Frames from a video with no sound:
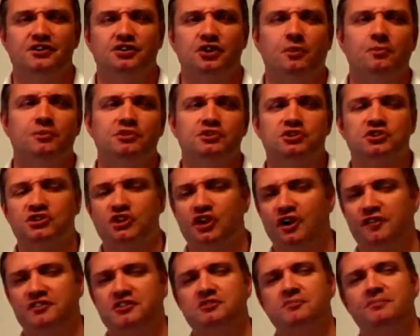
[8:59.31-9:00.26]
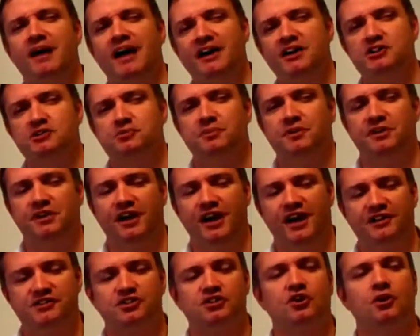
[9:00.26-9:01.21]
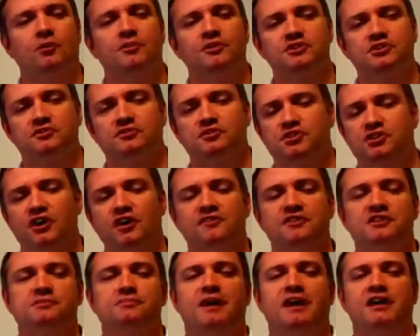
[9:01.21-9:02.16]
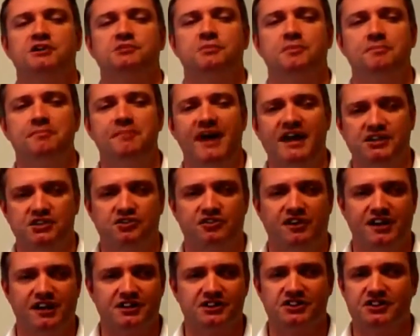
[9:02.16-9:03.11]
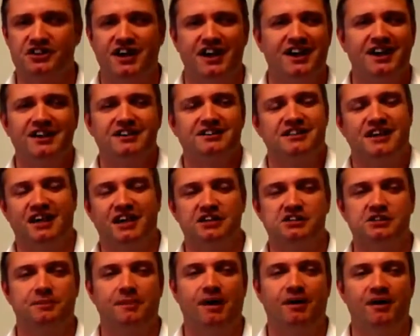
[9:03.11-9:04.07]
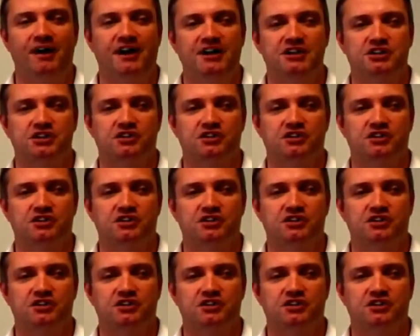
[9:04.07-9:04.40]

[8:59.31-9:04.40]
So much service management and so much of service management metrics tell us about